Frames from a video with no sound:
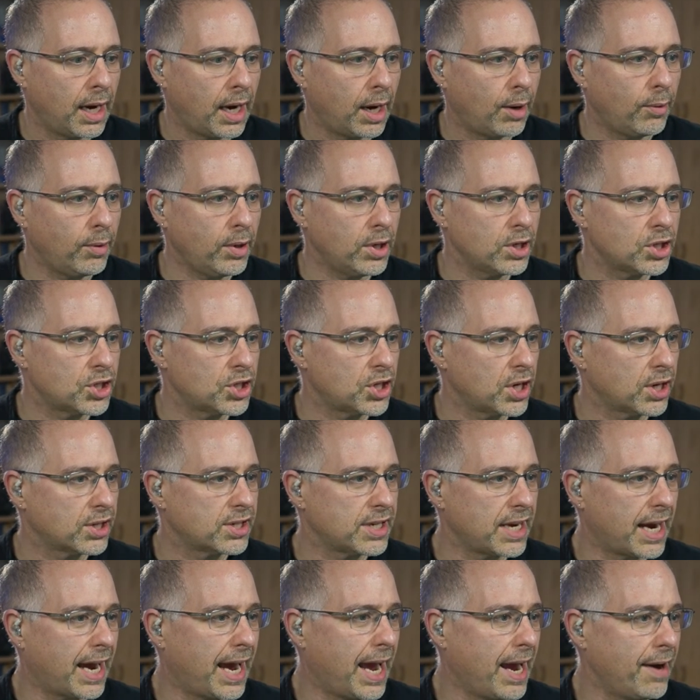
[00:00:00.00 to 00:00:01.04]
I want to share.
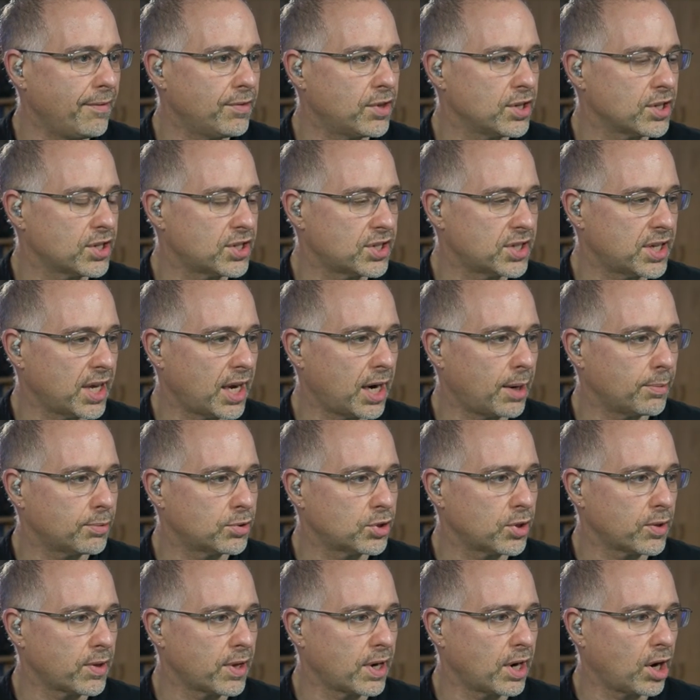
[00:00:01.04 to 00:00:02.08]
See, I have this set up
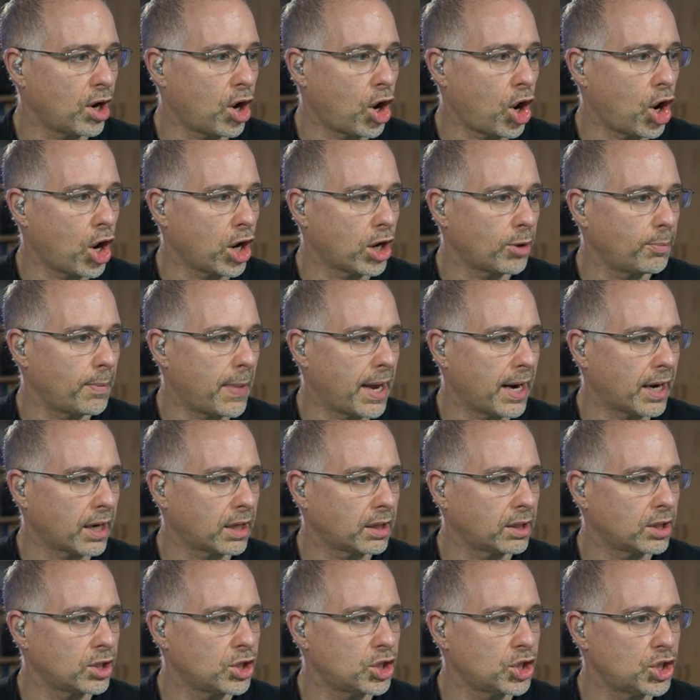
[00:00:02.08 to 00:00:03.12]
so that it
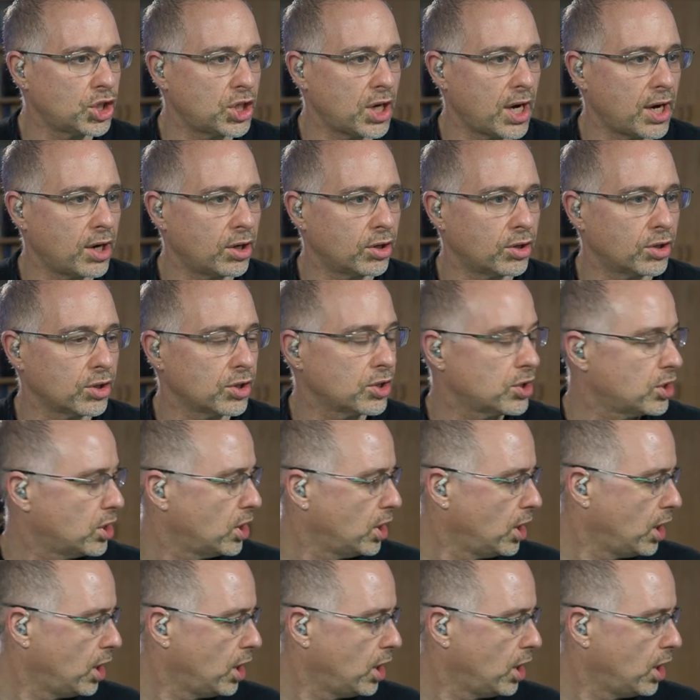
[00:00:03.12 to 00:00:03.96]
automatically shares,